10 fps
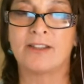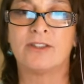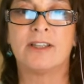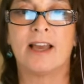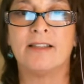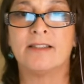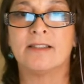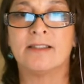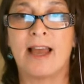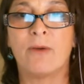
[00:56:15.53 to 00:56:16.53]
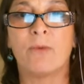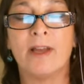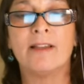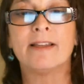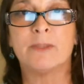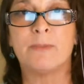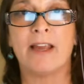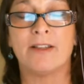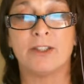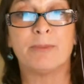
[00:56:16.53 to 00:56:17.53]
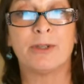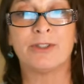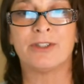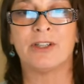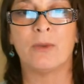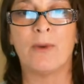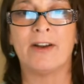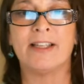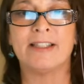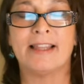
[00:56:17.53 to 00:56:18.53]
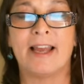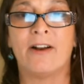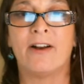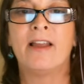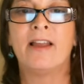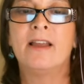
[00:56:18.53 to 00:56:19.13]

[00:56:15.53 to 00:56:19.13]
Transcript: exercises that will expand your personal awareness there.